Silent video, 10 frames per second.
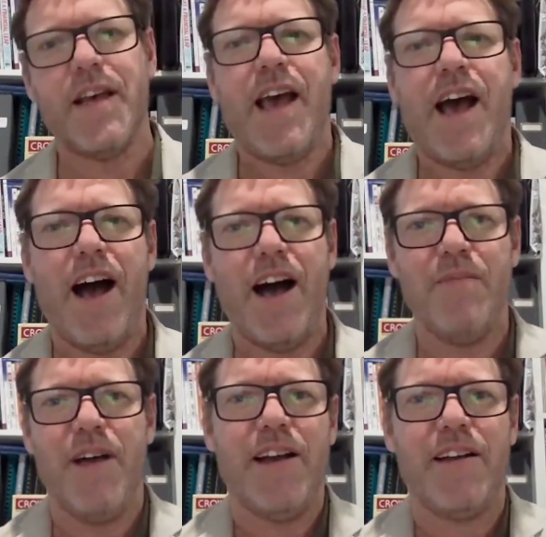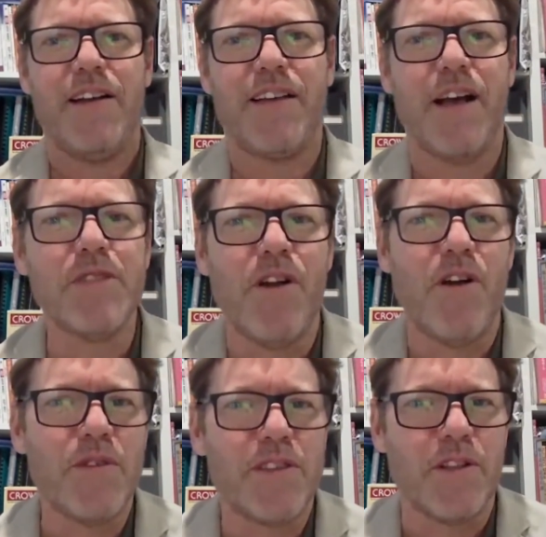and it comes
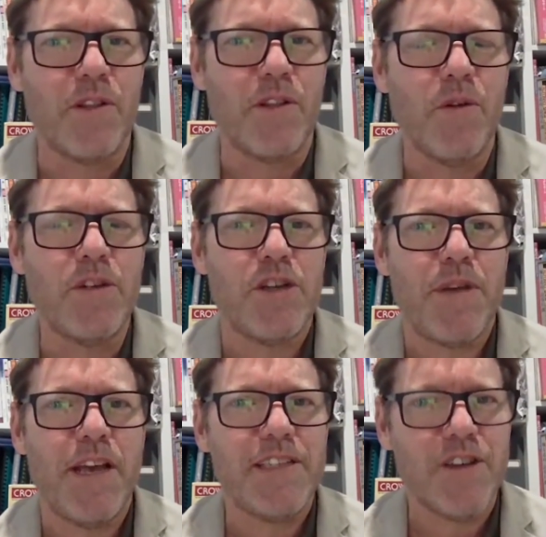along with the lordship, it's